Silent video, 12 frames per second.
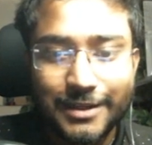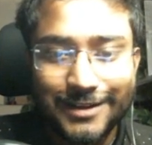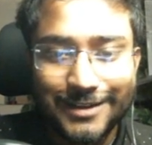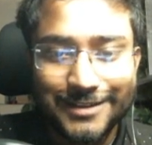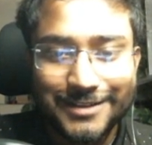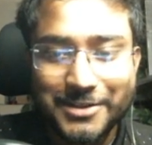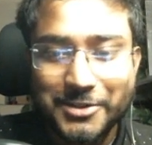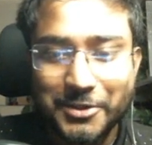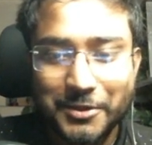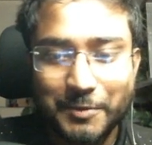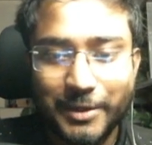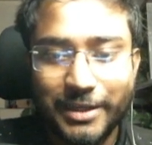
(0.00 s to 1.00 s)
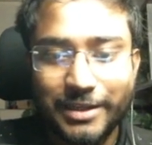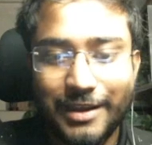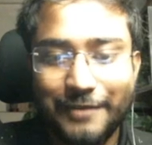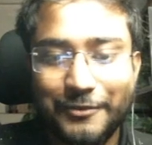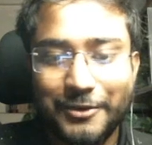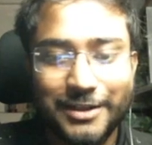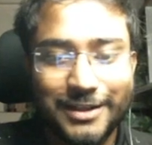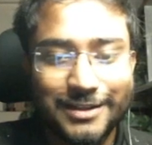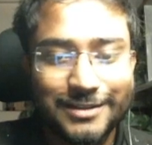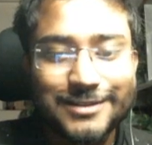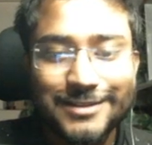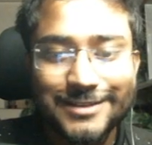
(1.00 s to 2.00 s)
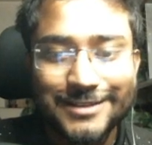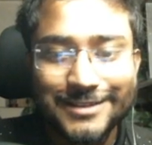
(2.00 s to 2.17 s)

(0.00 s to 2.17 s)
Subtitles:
and this should be effortless.